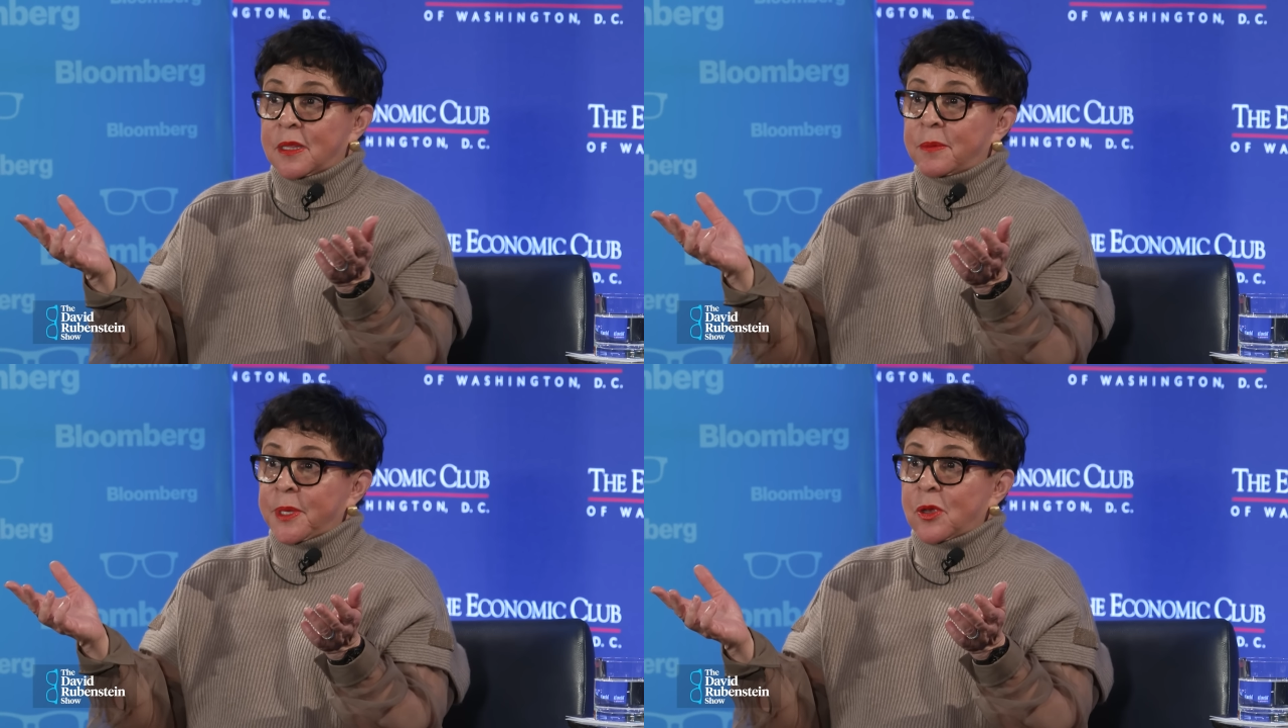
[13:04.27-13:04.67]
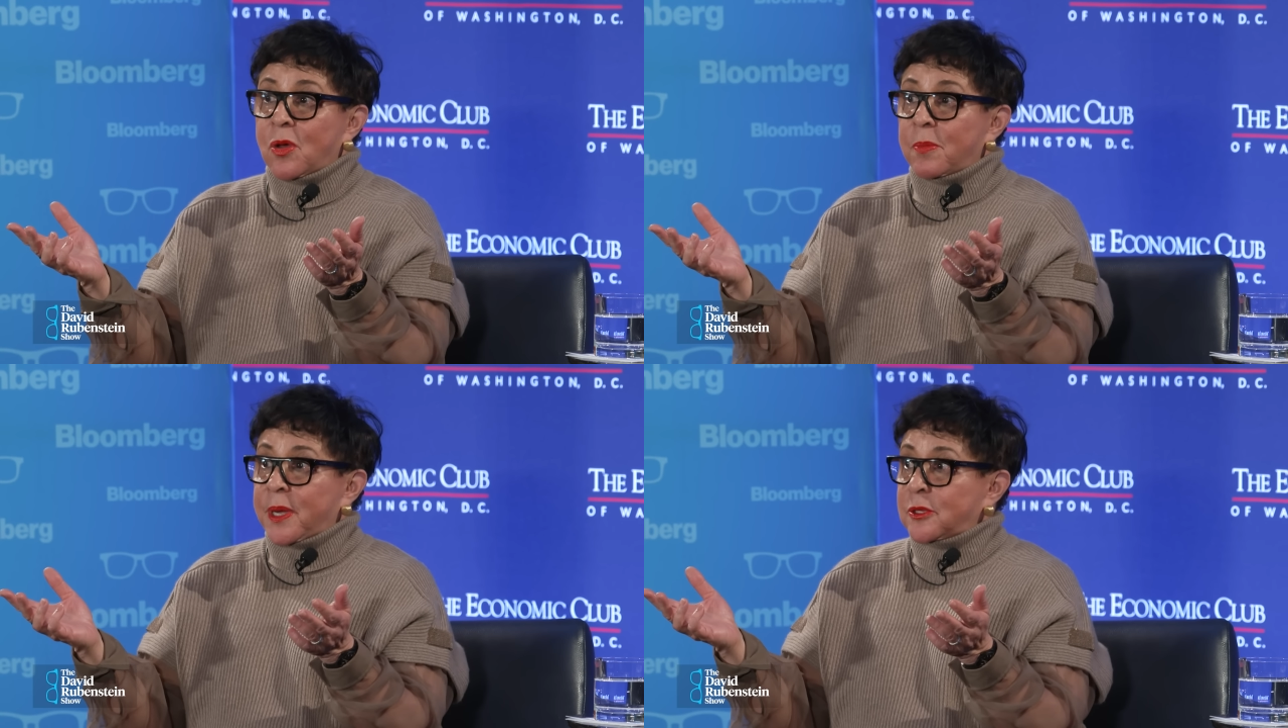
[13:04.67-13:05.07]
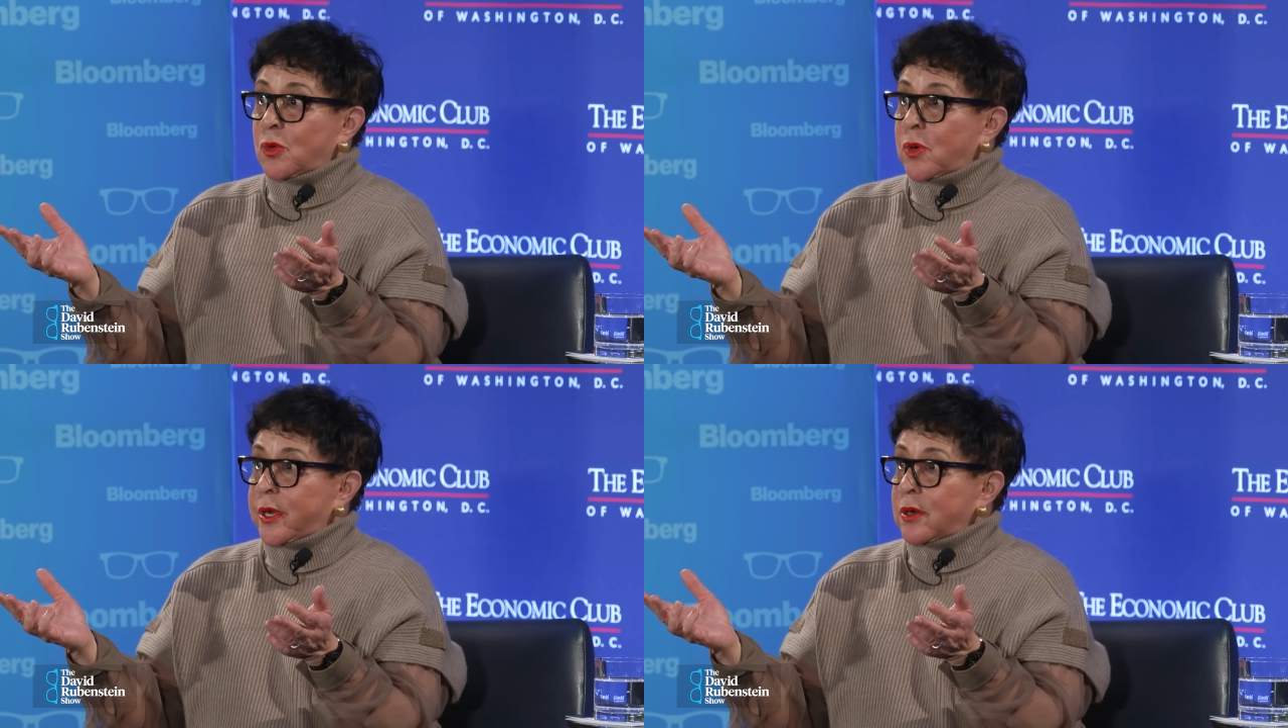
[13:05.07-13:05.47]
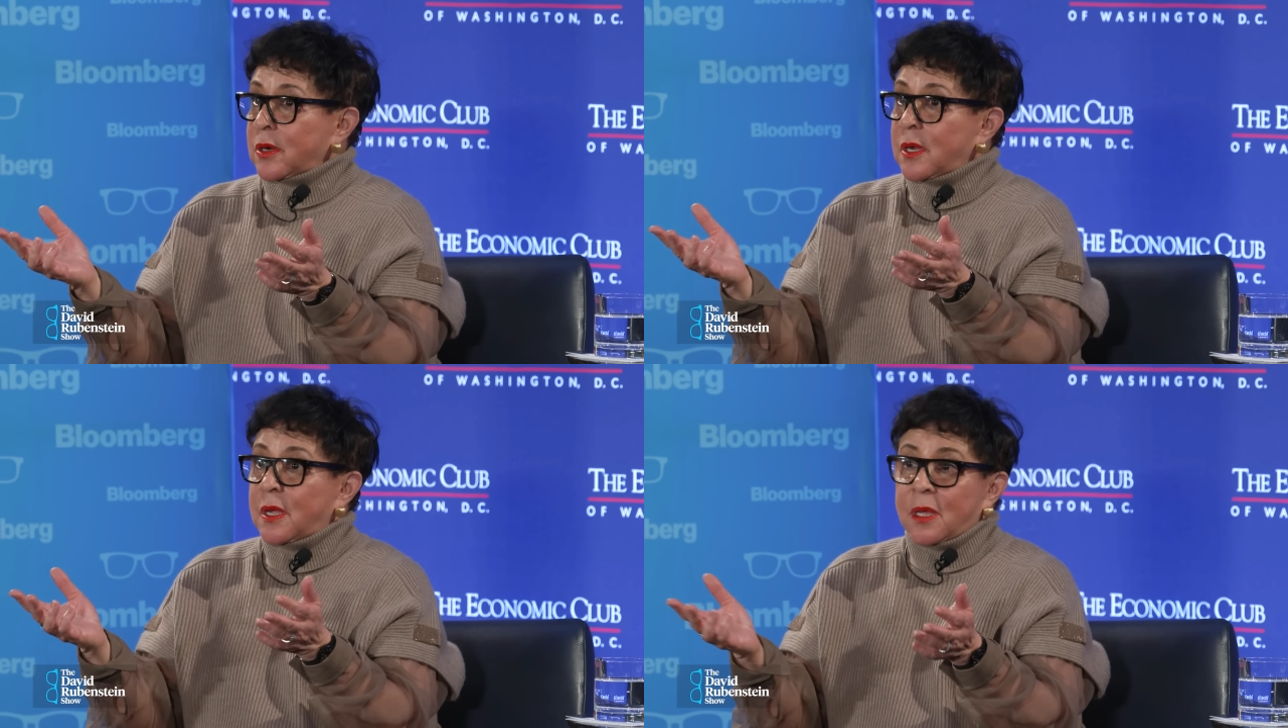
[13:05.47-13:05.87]
Let me call my lawyer
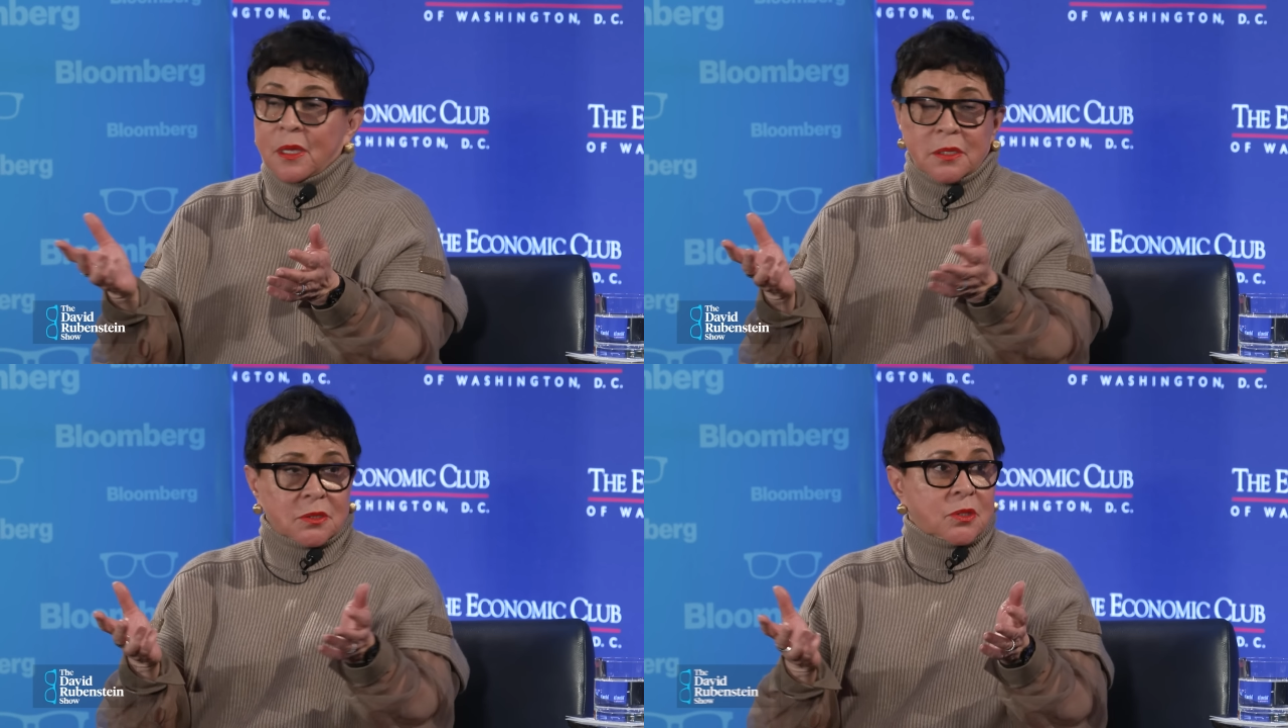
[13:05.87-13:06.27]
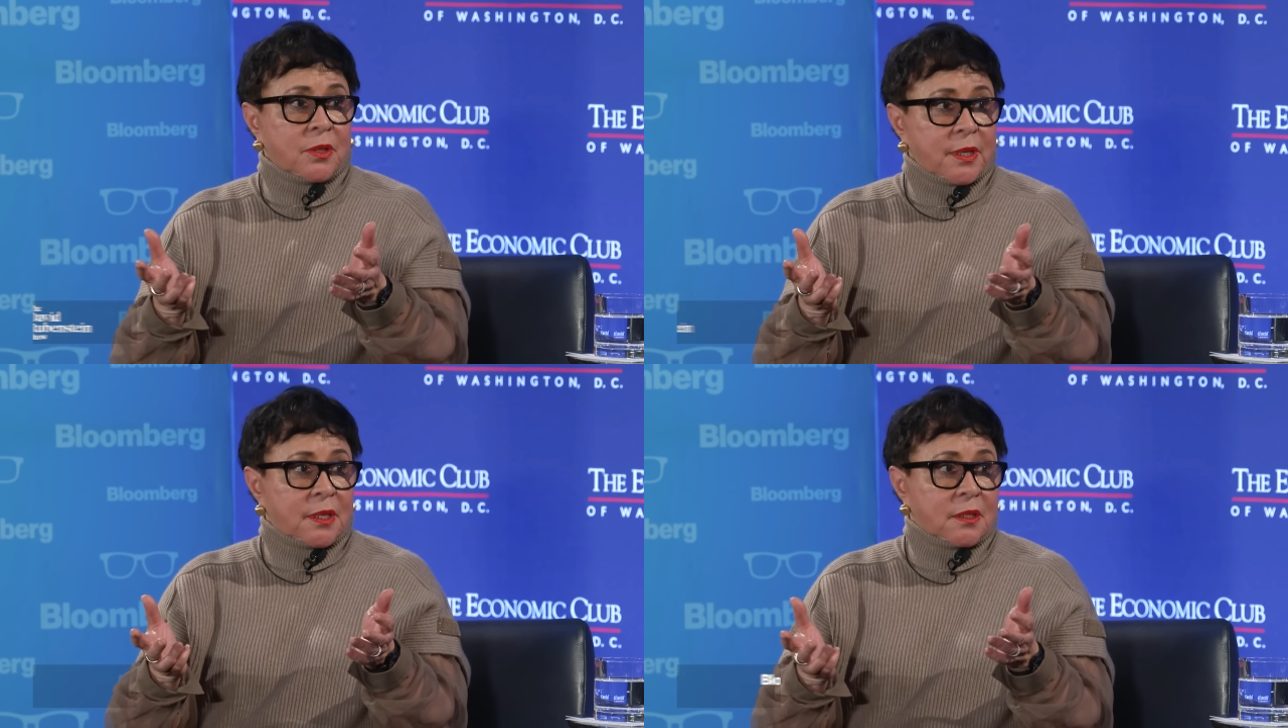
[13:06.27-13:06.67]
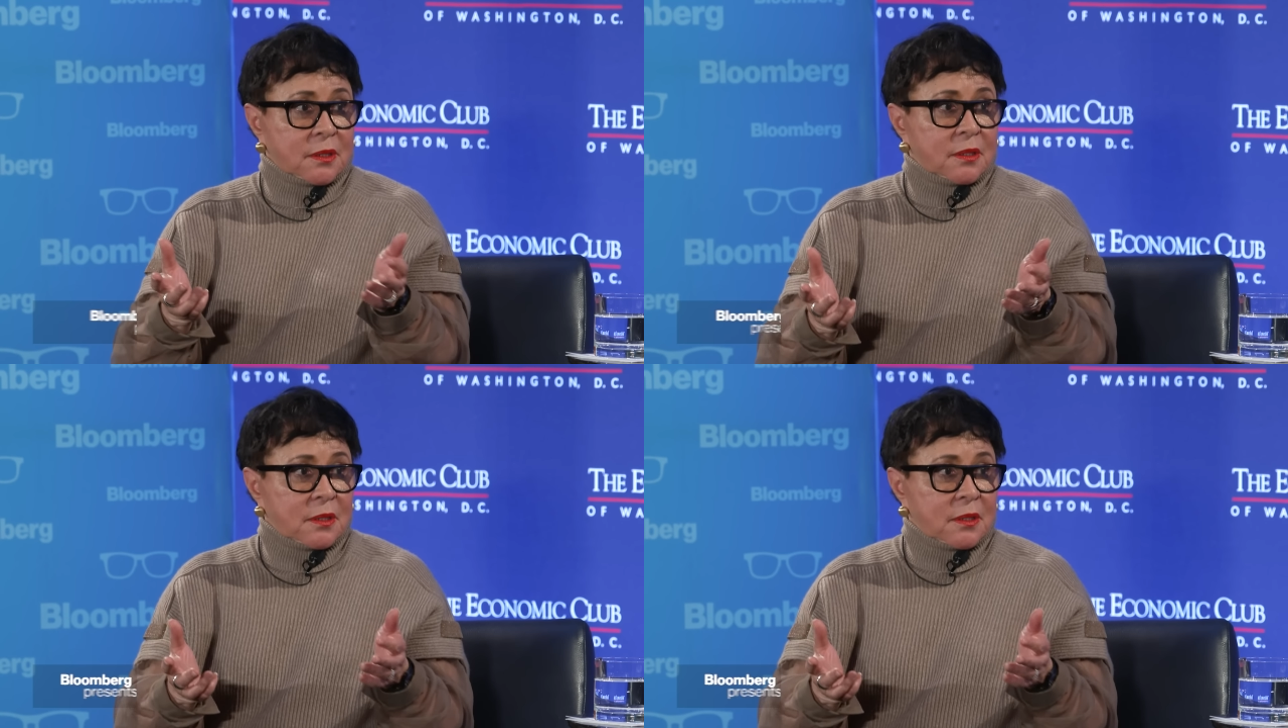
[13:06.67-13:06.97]
so that I can...